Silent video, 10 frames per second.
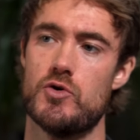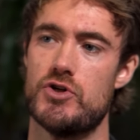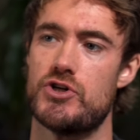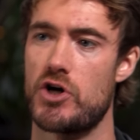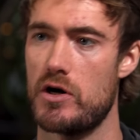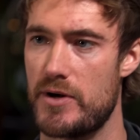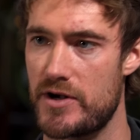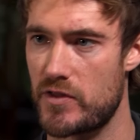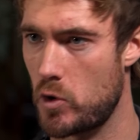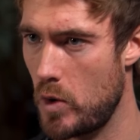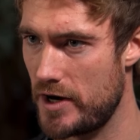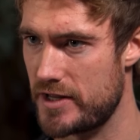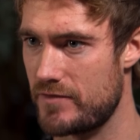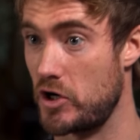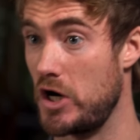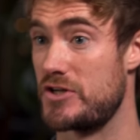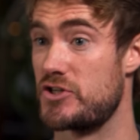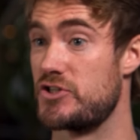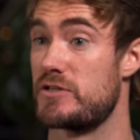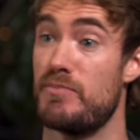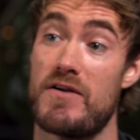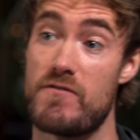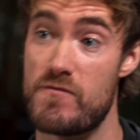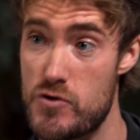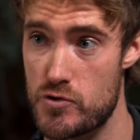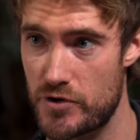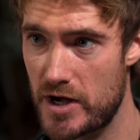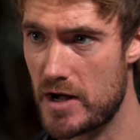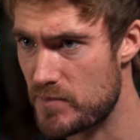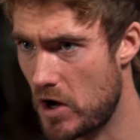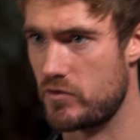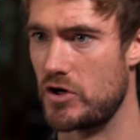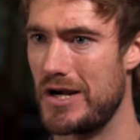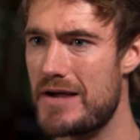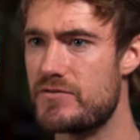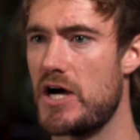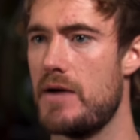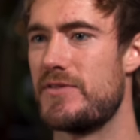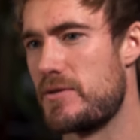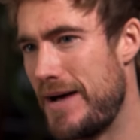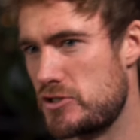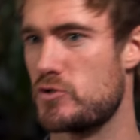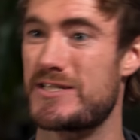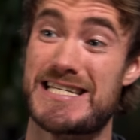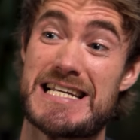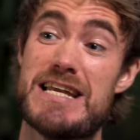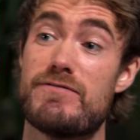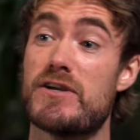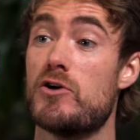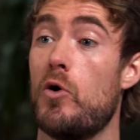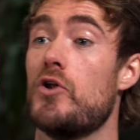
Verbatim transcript: you determine the quality of your consciousness by food. Over your lifetime, this amounts to a significant